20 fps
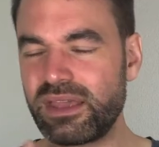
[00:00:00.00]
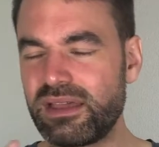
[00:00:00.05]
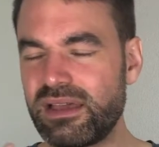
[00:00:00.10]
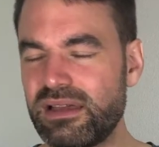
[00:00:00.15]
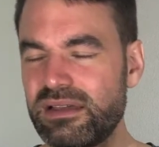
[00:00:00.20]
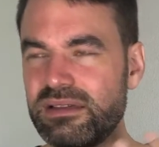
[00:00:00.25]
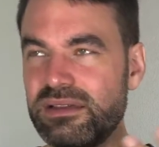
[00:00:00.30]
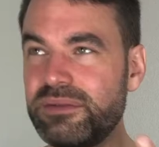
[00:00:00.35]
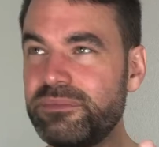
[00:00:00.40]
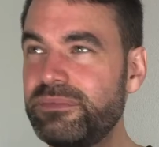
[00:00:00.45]

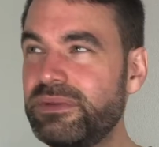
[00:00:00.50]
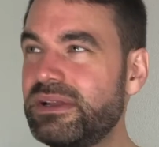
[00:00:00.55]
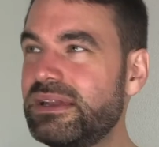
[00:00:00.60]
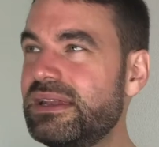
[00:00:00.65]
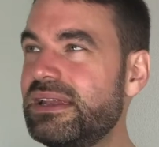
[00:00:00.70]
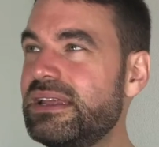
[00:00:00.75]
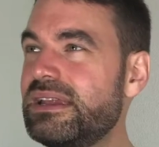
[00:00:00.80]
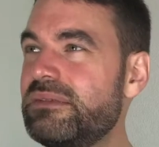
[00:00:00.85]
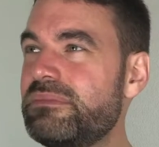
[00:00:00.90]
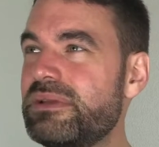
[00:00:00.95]
a
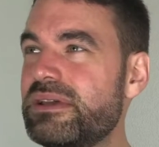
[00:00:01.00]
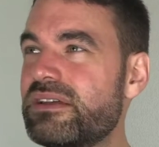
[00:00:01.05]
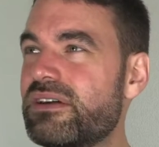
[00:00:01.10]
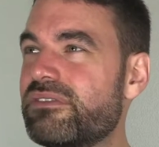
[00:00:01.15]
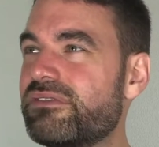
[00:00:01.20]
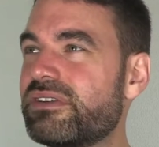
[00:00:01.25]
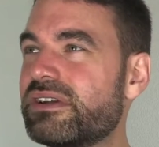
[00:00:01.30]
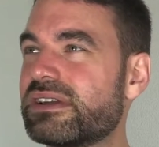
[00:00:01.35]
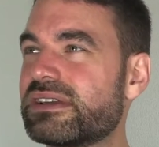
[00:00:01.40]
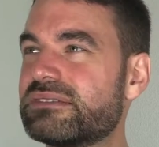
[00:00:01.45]
little bit
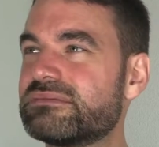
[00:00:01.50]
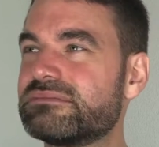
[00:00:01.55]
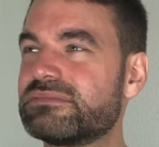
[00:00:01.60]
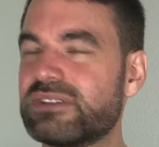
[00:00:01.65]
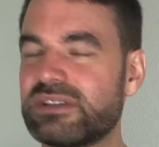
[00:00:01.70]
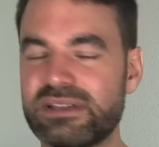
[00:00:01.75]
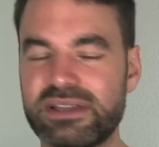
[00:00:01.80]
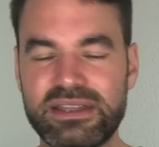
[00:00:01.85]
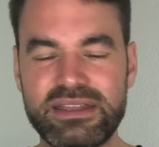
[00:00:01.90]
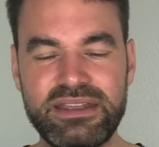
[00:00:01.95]
of a,
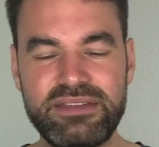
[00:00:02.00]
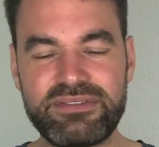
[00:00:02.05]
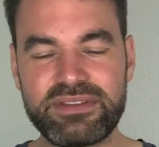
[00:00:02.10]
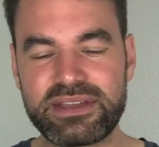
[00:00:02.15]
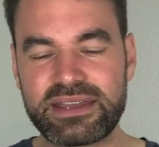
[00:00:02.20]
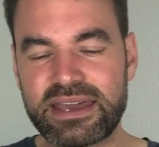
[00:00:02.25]
even